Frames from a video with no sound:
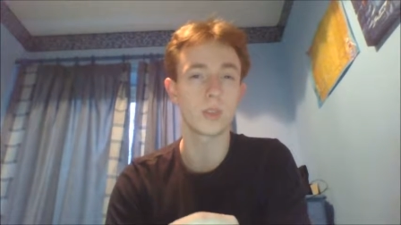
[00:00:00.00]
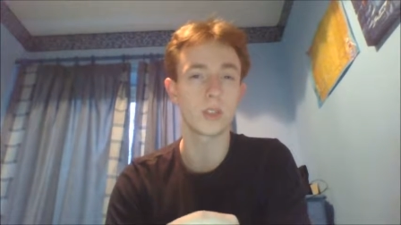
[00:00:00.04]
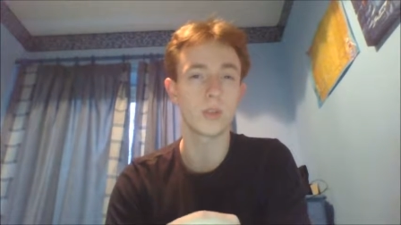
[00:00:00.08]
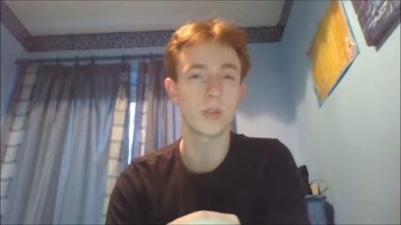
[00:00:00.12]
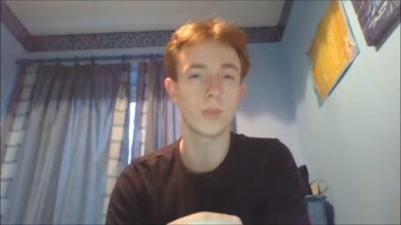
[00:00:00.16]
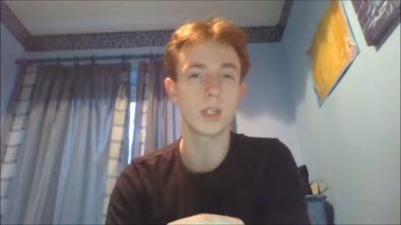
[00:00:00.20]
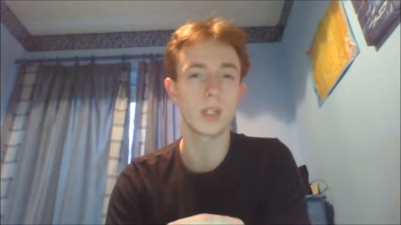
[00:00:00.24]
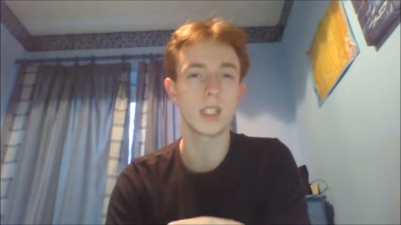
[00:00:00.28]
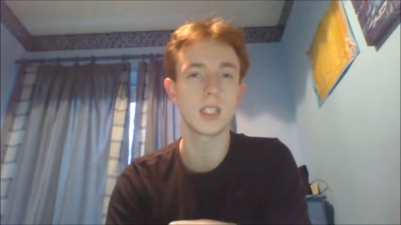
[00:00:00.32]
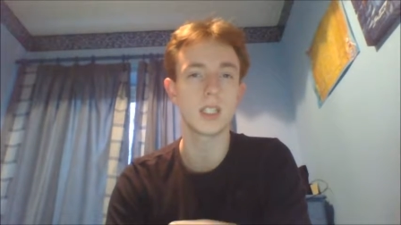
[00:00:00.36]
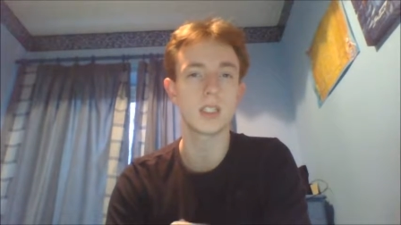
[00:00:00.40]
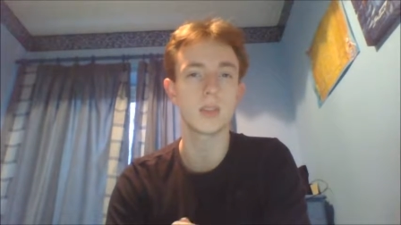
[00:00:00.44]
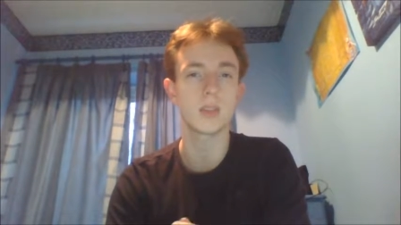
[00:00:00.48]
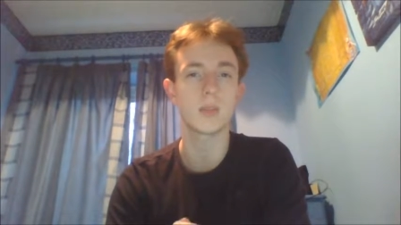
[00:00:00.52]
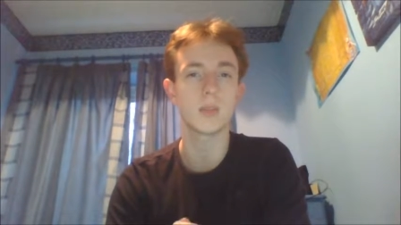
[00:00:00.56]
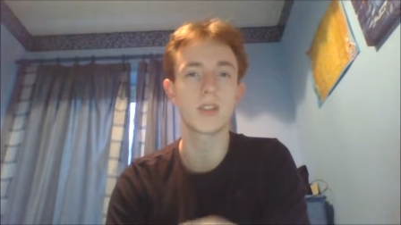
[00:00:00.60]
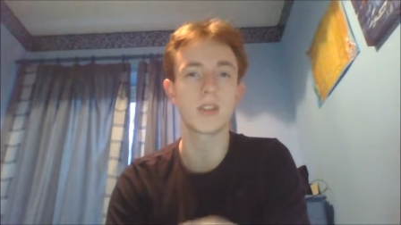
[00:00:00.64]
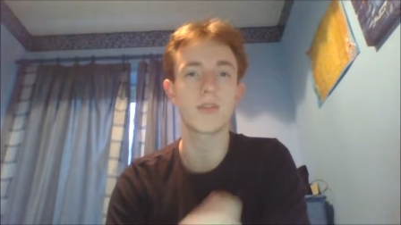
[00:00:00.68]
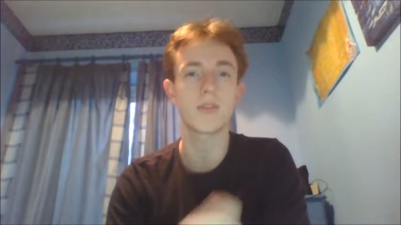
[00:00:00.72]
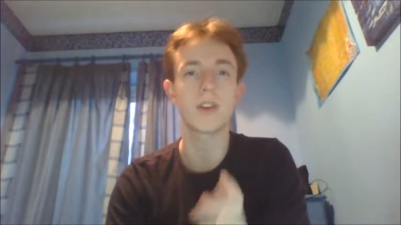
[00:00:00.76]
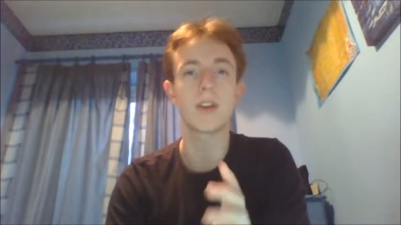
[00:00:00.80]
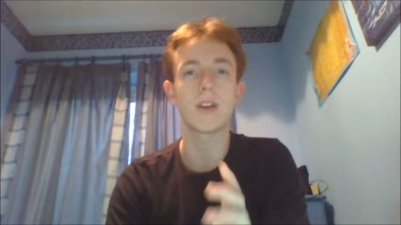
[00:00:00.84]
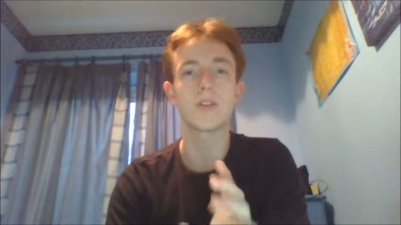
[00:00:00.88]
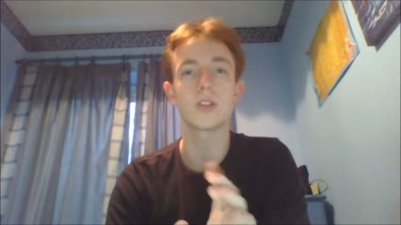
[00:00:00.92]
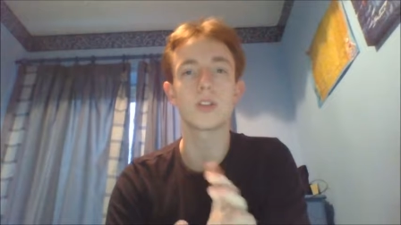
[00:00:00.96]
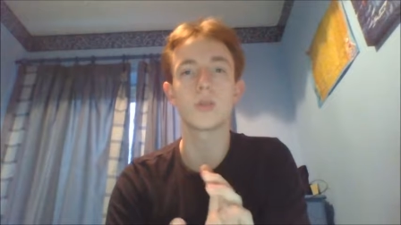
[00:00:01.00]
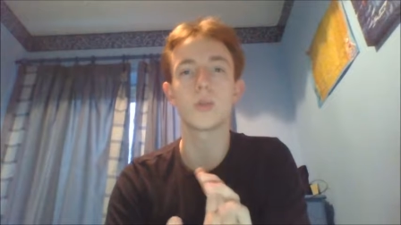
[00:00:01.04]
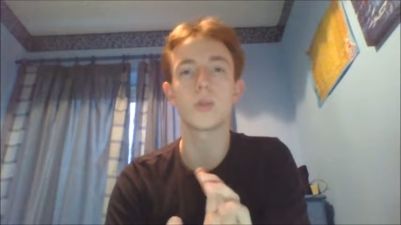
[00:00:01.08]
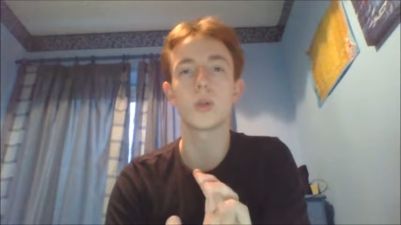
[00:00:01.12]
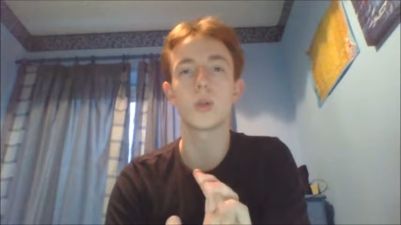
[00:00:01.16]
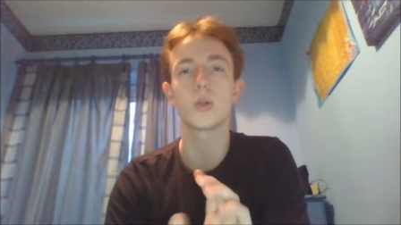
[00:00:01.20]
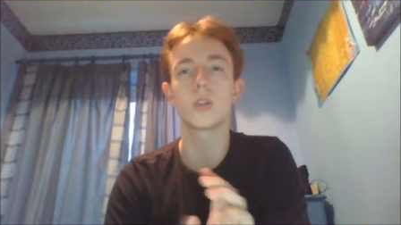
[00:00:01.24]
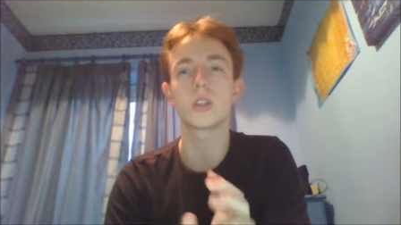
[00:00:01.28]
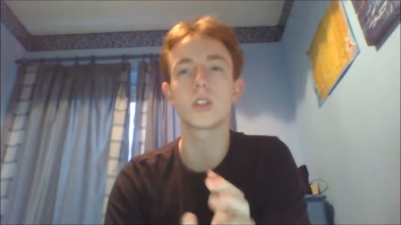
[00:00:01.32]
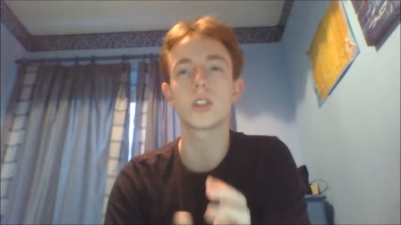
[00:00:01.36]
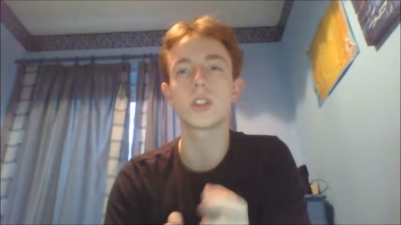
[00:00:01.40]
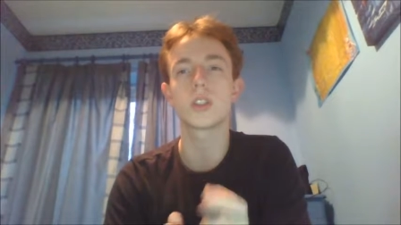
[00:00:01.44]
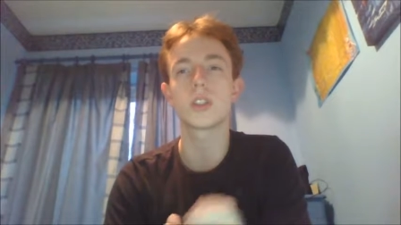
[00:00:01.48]
so you might need to make 500
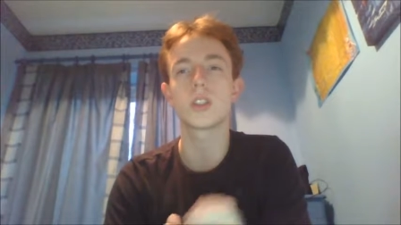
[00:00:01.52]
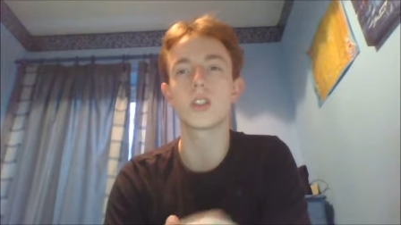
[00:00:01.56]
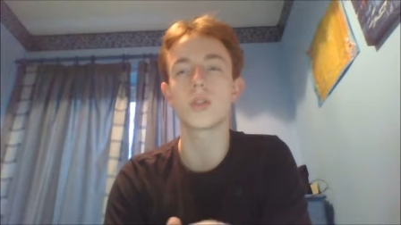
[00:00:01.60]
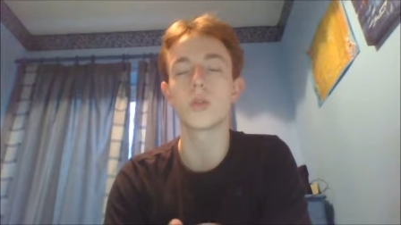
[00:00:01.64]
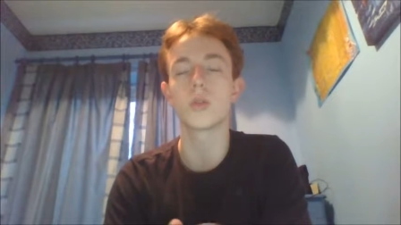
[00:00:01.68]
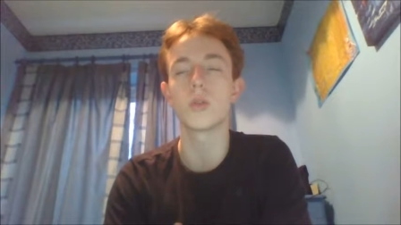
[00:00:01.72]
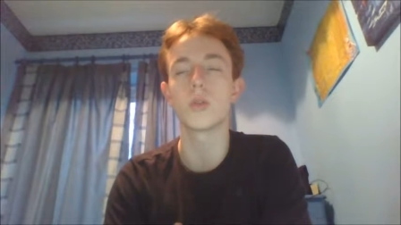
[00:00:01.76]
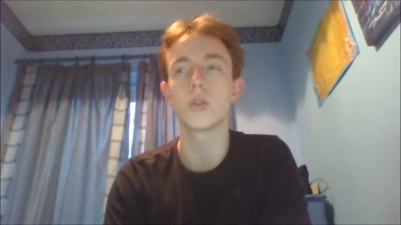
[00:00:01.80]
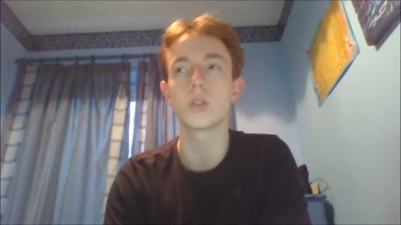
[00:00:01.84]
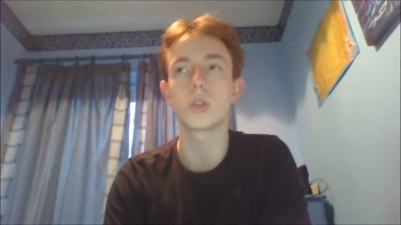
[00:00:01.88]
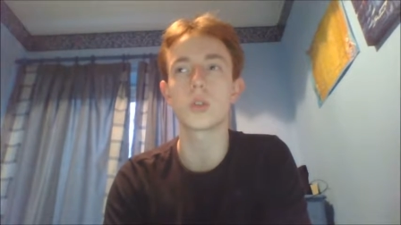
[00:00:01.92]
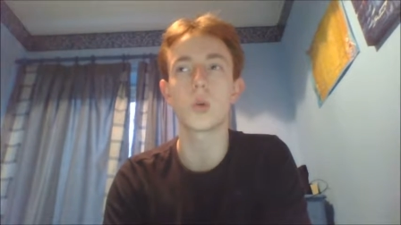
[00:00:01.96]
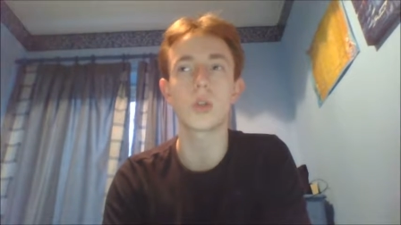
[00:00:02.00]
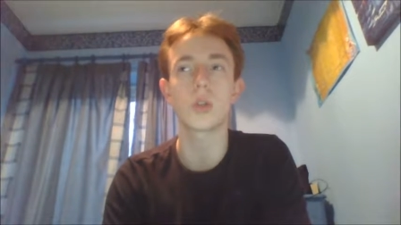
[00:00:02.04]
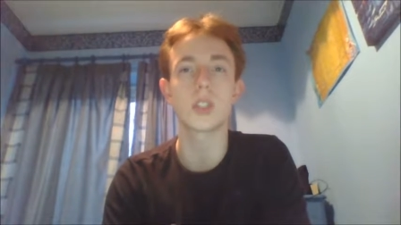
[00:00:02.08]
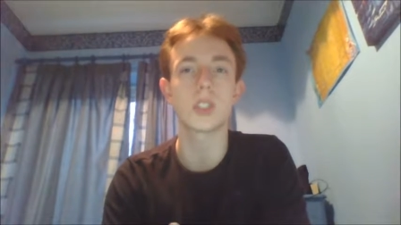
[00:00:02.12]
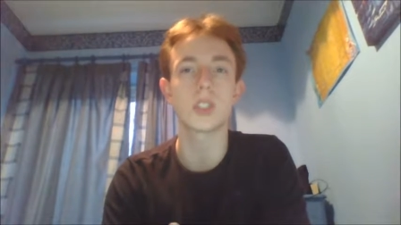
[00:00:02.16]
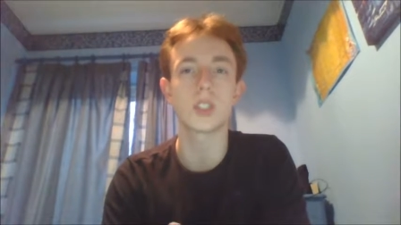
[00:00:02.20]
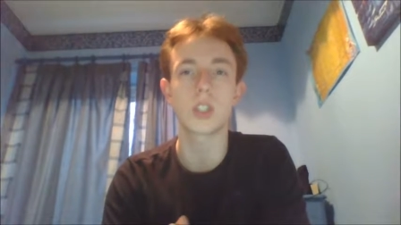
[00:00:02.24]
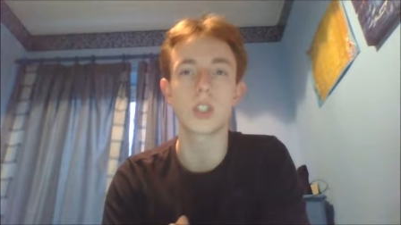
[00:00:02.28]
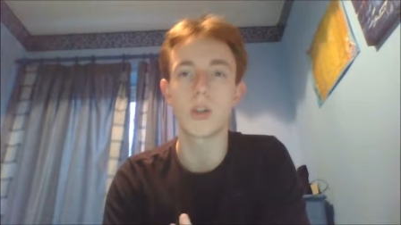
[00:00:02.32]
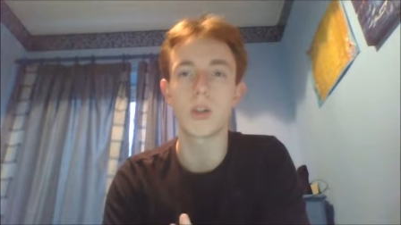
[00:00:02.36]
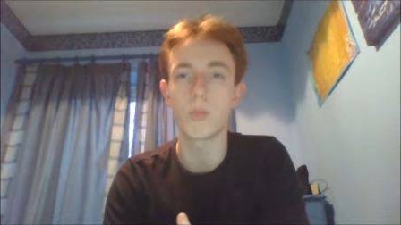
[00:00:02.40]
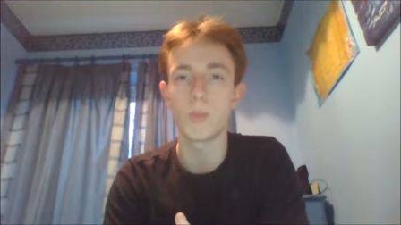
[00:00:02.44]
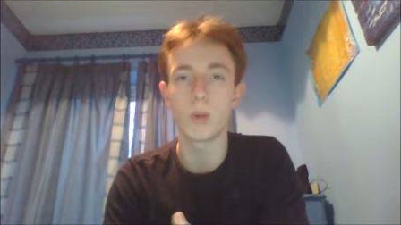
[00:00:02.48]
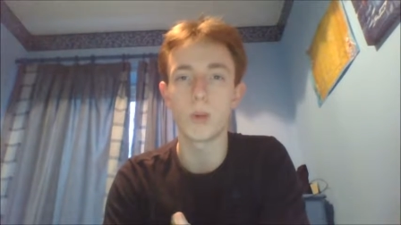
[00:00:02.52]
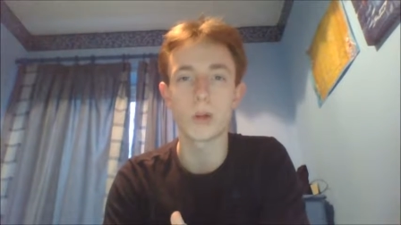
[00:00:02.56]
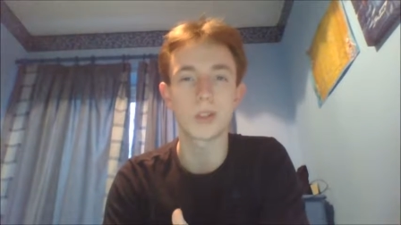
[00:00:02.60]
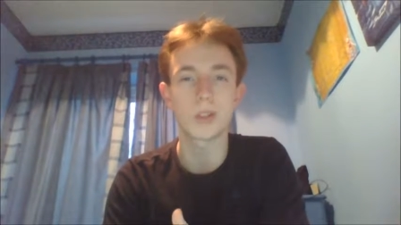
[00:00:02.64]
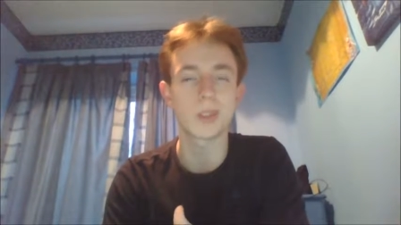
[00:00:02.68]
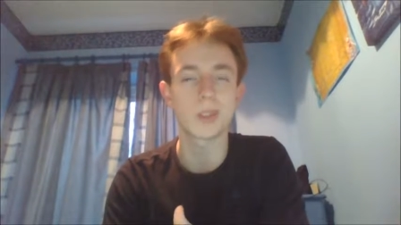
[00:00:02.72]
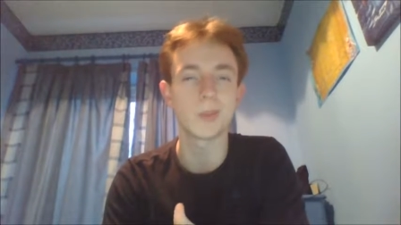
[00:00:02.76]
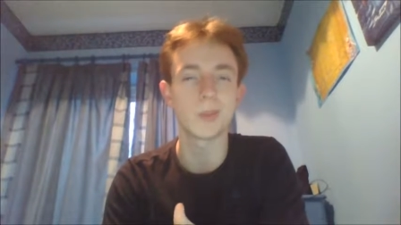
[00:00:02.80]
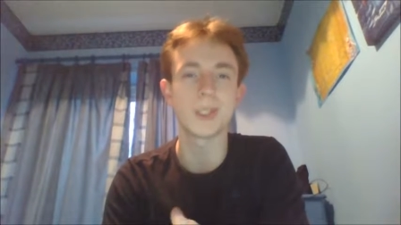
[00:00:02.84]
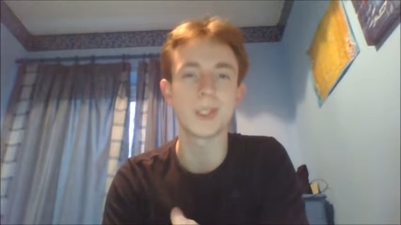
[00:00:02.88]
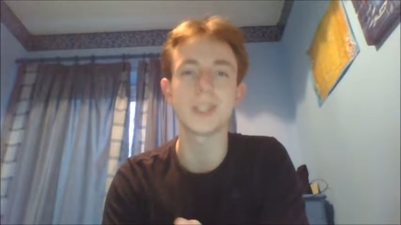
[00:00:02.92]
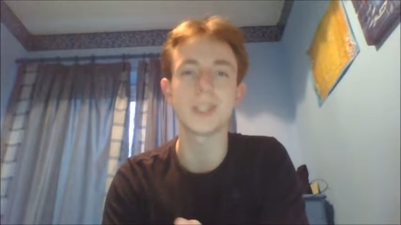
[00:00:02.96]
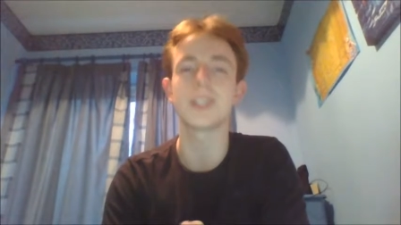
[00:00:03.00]
posts or talk in the shout
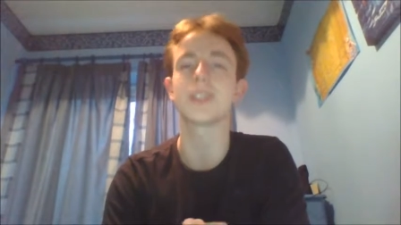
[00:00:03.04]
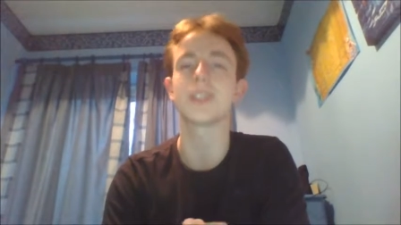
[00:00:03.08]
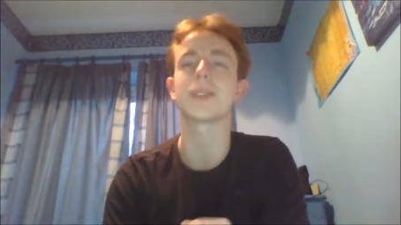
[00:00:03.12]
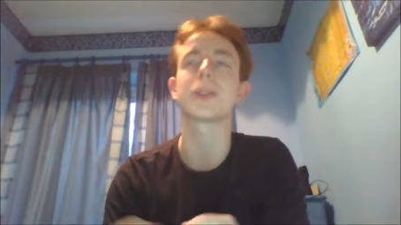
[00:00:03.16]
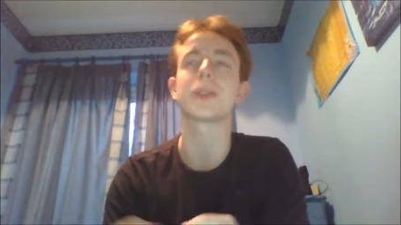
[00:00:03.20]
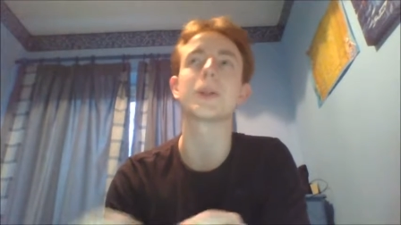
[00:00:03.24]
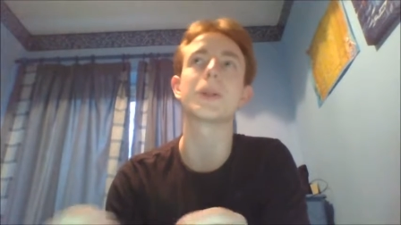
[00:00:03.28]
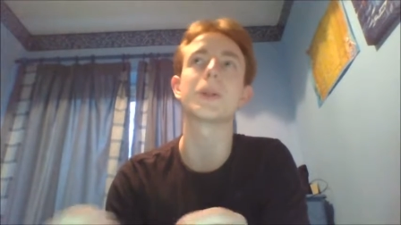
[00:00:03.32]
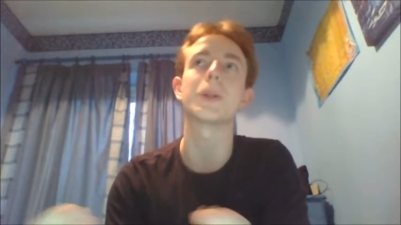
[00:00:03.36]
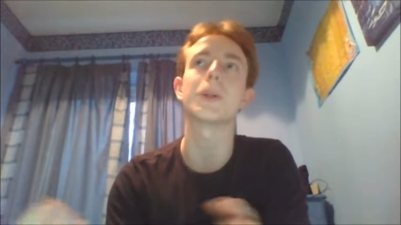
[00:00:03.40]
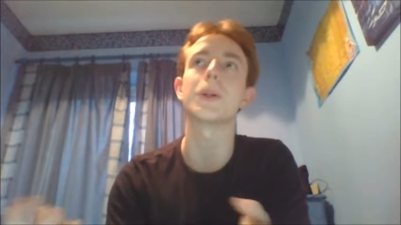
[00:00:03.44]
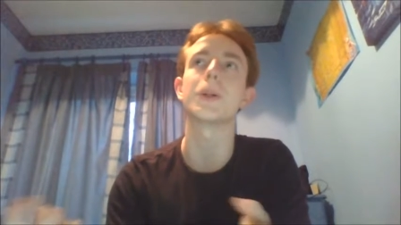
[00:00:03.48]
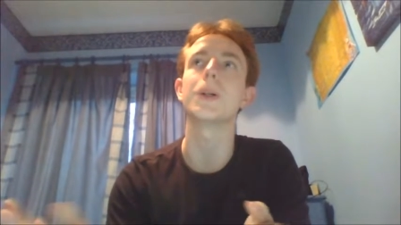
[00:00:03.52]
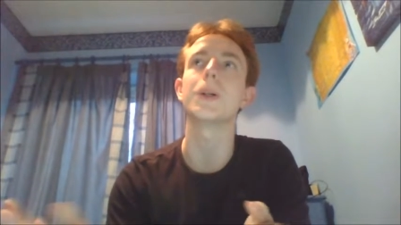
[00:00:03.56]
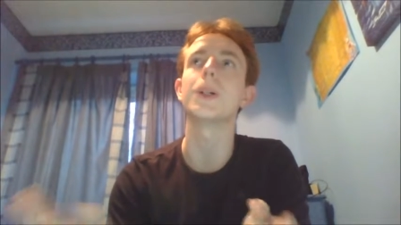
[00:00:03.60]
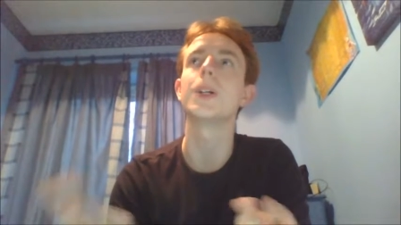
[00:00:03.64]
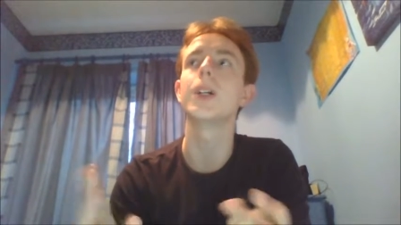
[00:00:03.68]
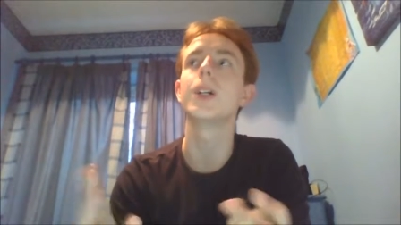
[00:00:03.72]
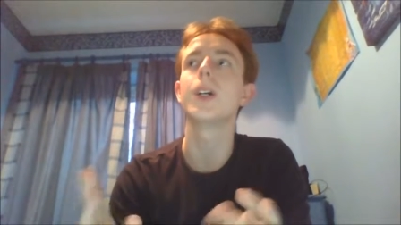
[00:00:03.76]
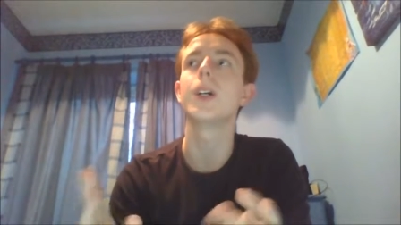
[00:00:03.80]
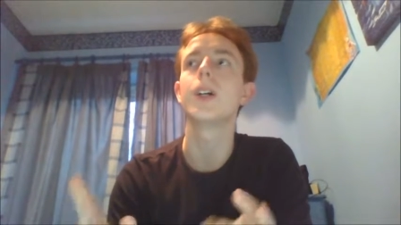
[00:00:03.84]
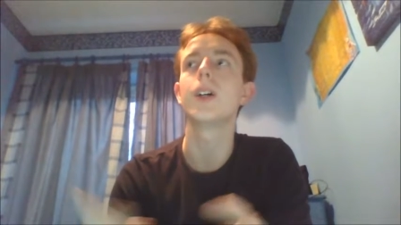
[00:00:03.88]
box a bit, or